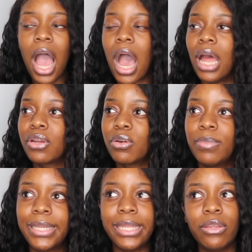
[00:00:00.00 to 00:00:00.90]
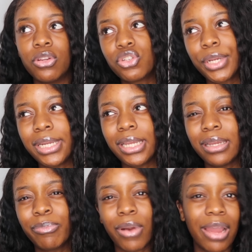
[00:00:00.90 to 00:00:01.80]
and completing your
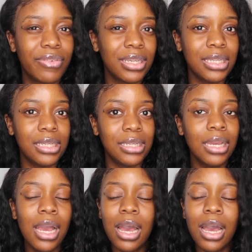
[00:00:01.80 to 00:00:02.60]
training privately.